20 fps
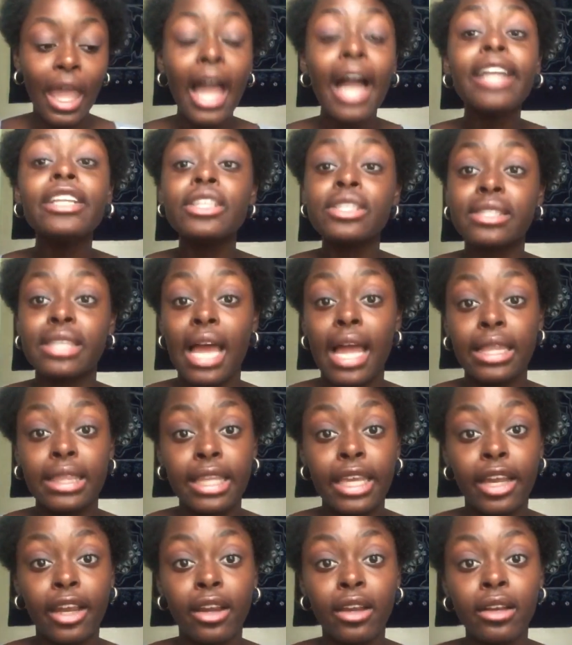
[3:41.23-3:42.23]
I just sat
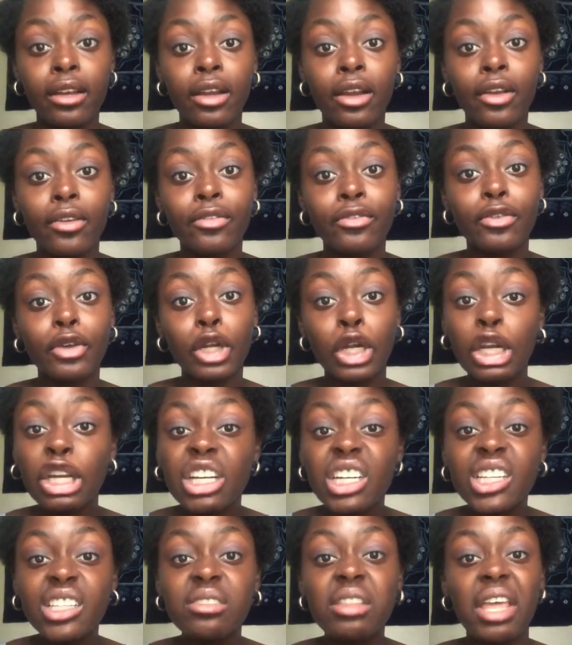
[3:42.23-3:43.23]
there for a
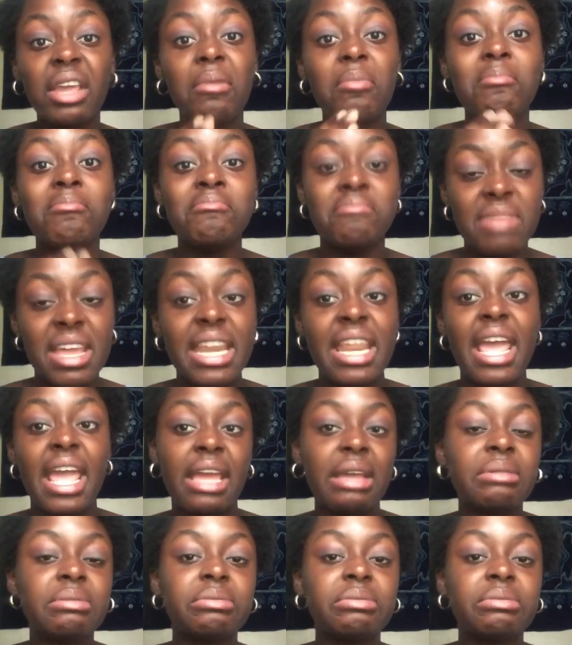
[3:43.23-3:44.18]
good minute,